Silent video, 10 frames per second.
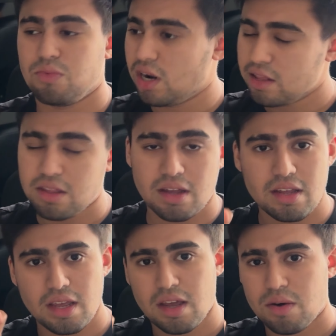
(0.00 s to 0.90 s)
One of the
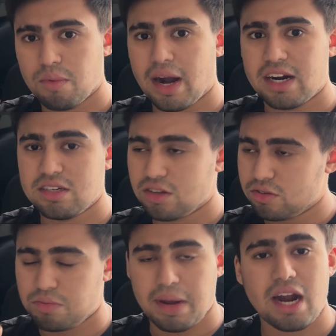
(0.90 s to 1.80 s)
wires
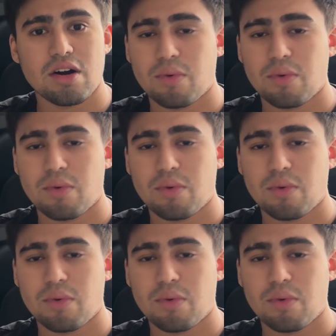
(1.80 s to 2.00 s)
goes to power,